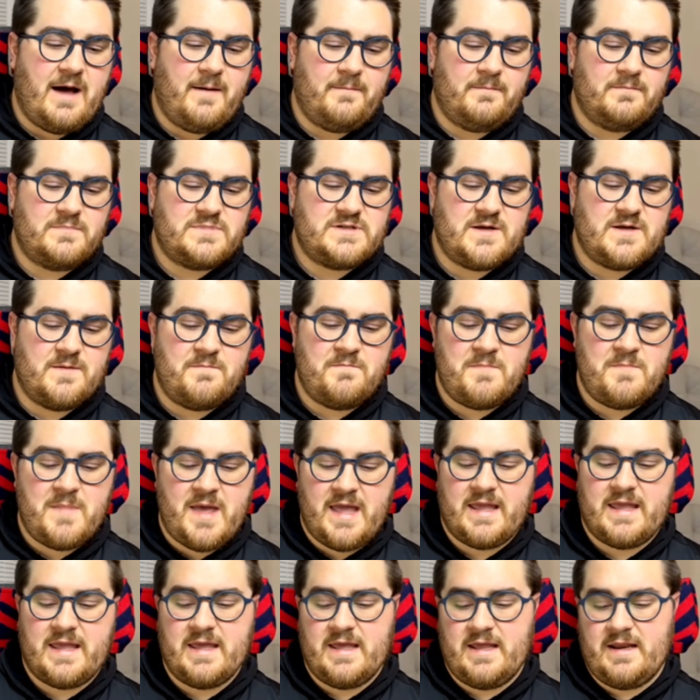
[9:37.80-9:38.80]
to
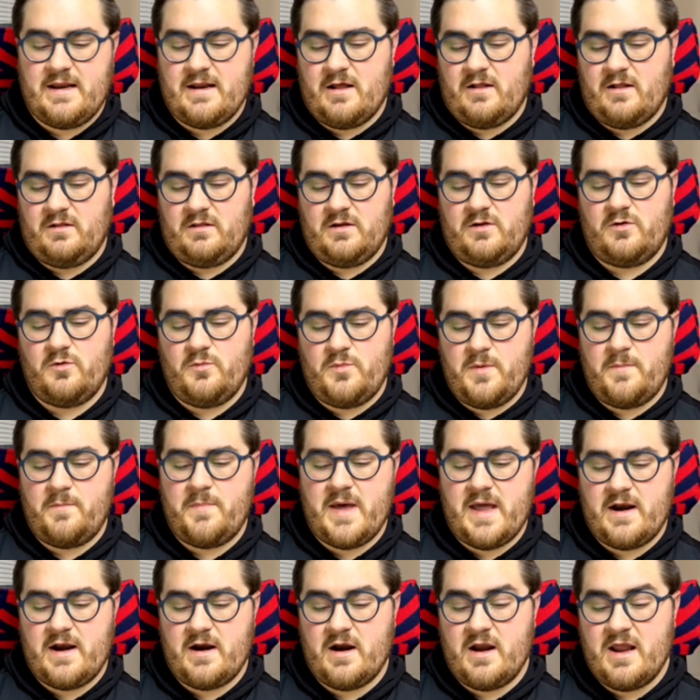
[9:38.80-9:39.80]
make it a little bit
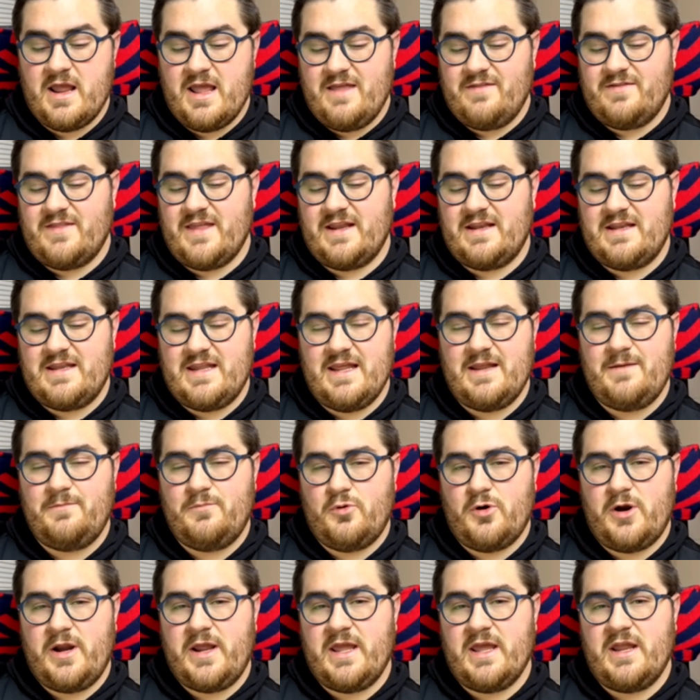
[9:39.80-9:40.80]
better. They did
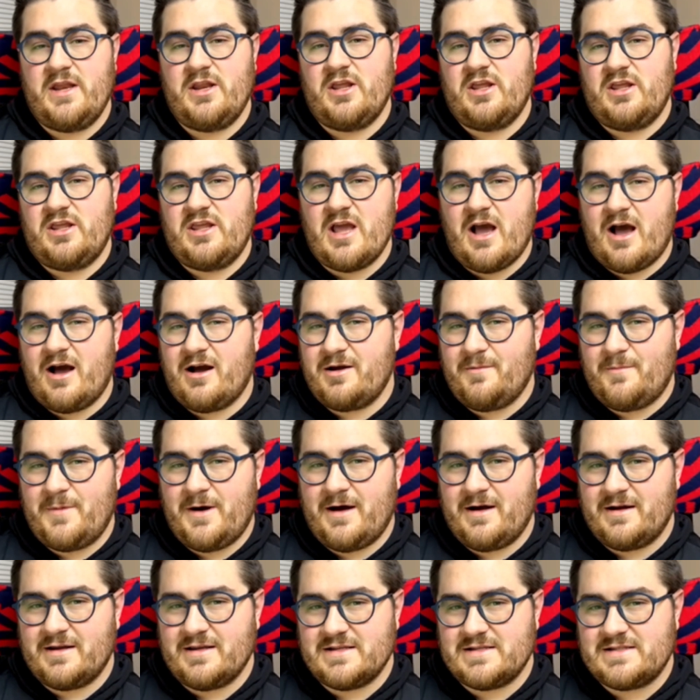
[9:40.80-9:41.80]
bring in
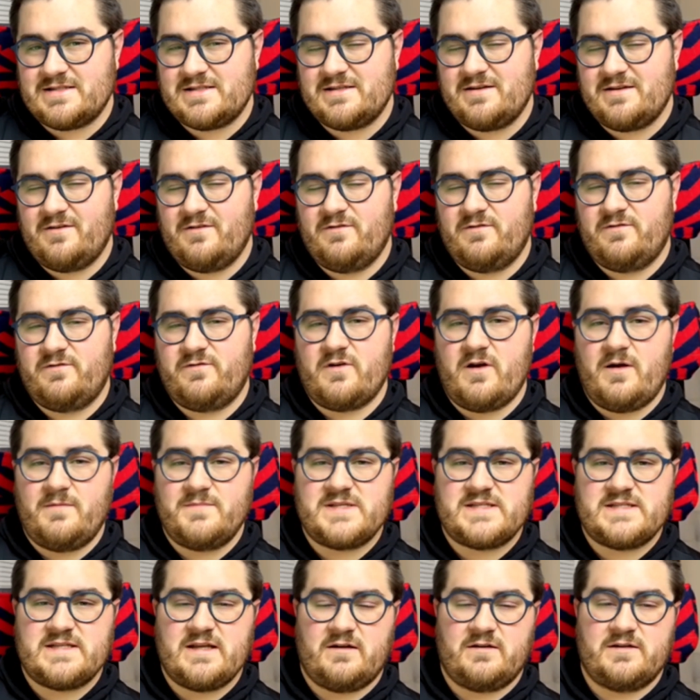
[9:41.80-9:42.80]
Giakoumakis from
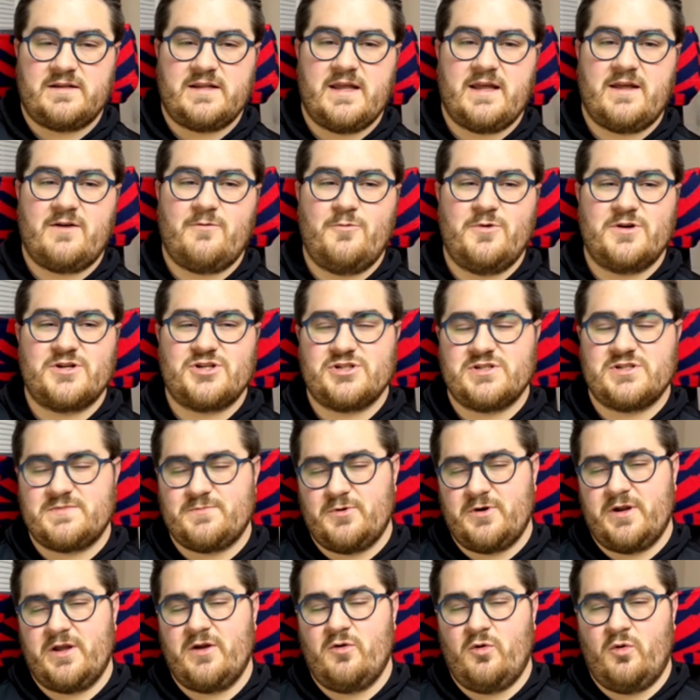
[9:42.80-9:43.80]
Celtic, which is
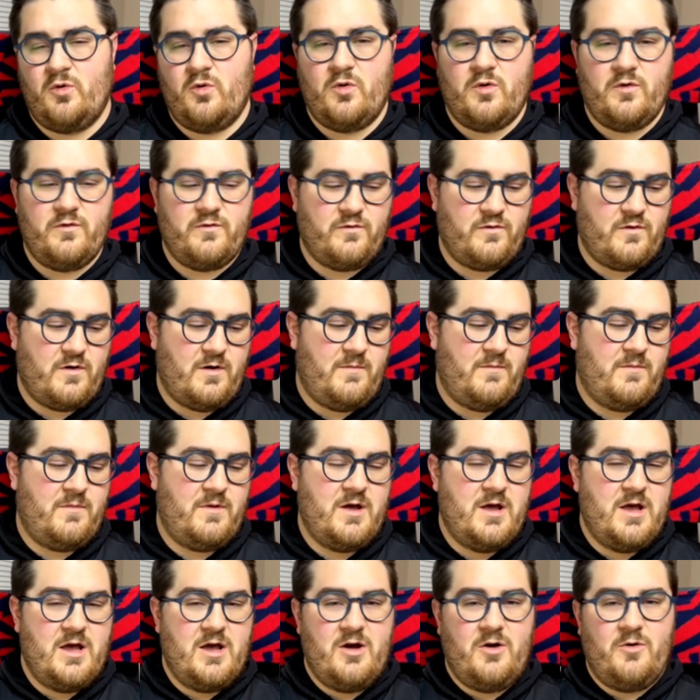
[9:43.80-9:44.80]
pretty cool, from
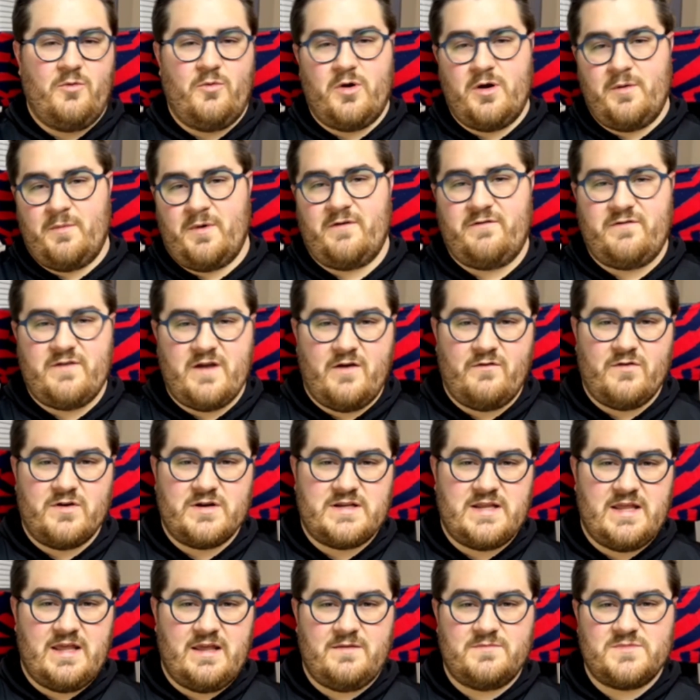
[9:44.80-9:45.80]
one of my favorite
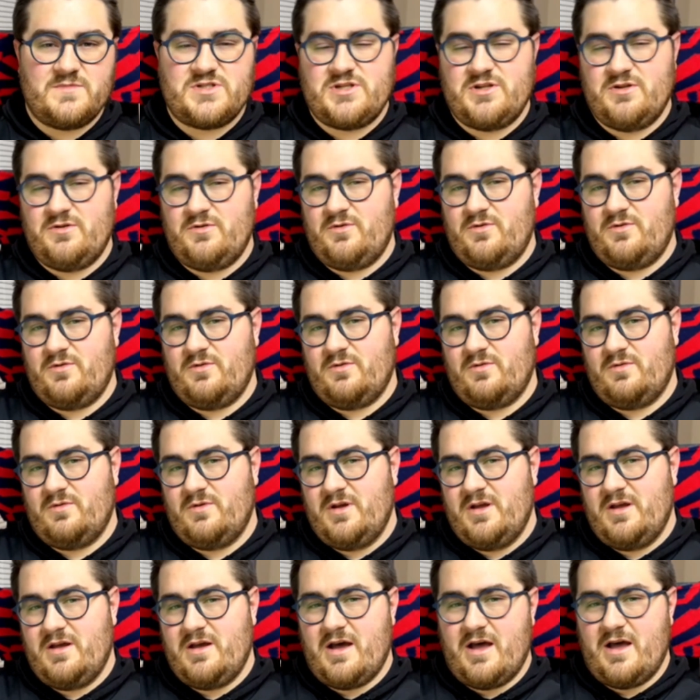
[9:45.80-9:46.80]
teams to
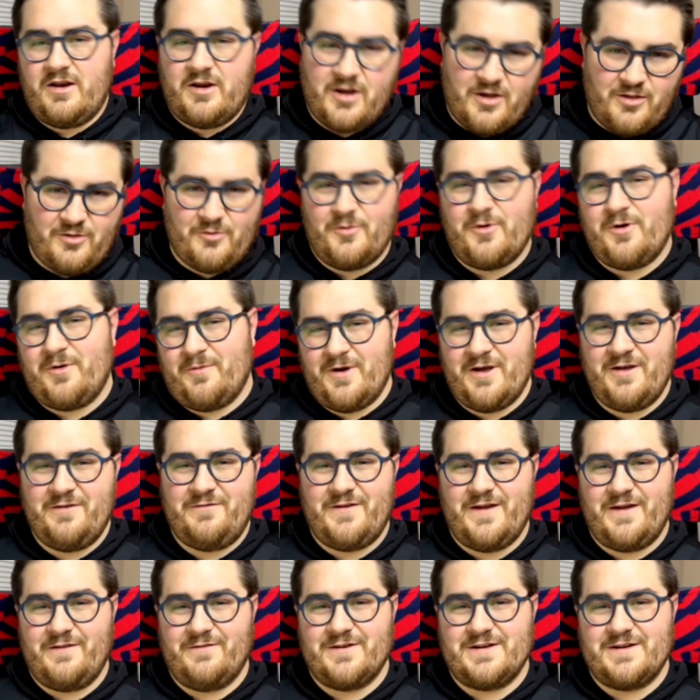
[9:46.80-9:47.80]
another one of my
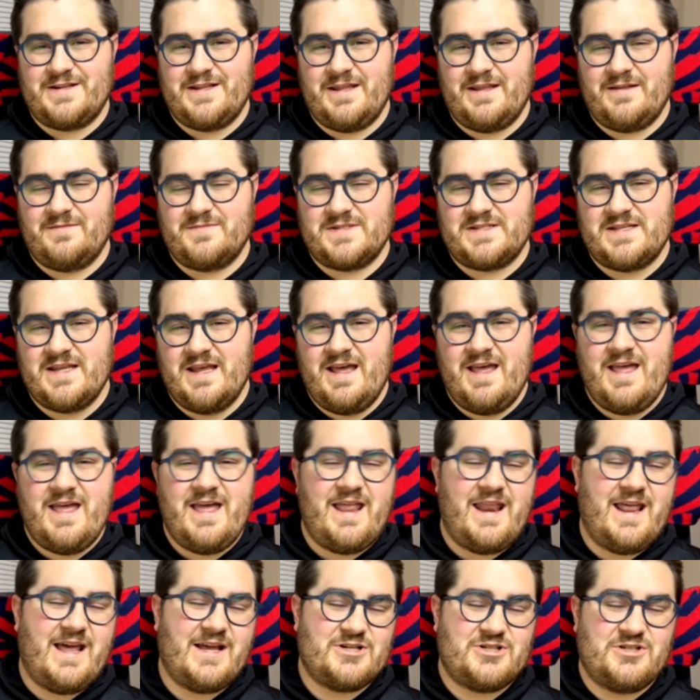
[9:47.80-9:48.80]
favorite teams.
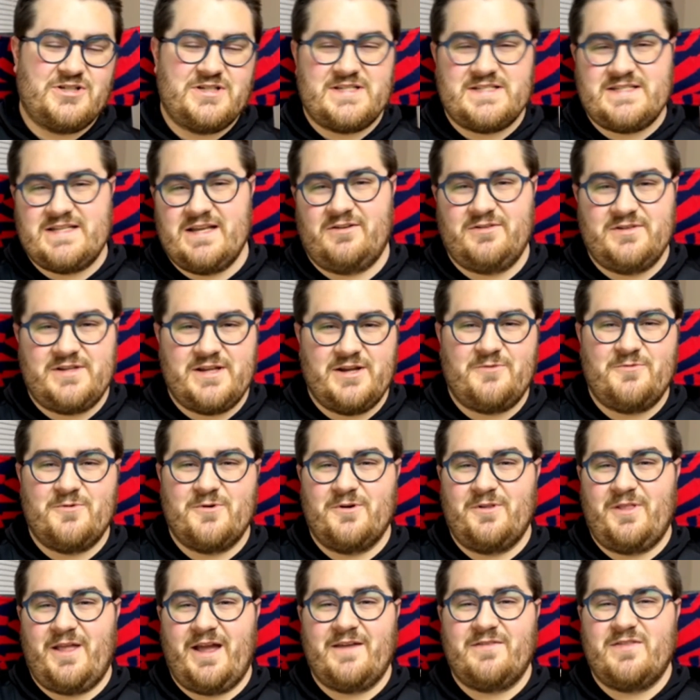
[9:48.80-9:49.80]
And actually, Celtic
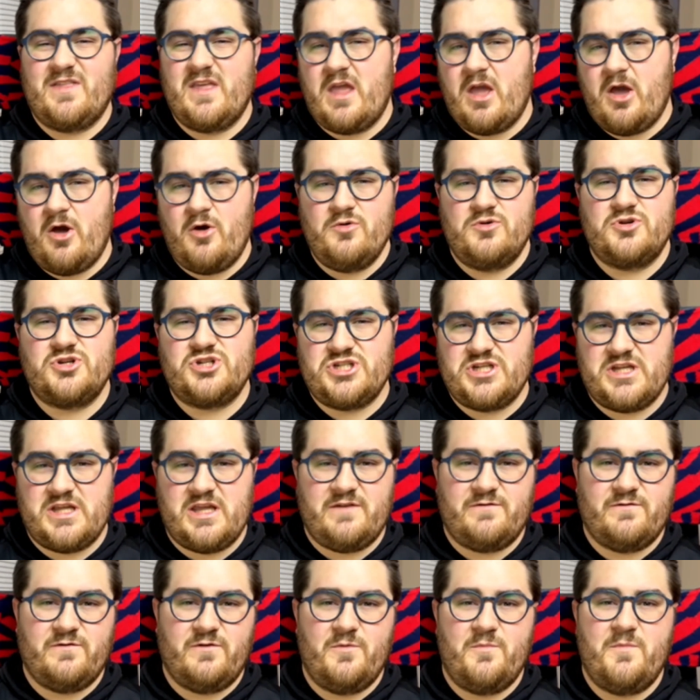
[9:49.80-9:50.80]
were like the OG
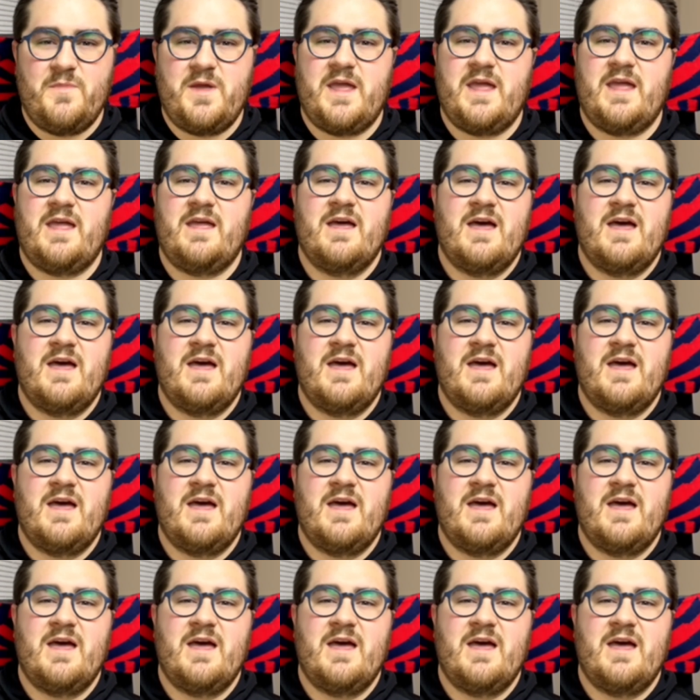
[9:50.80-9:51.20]
for me.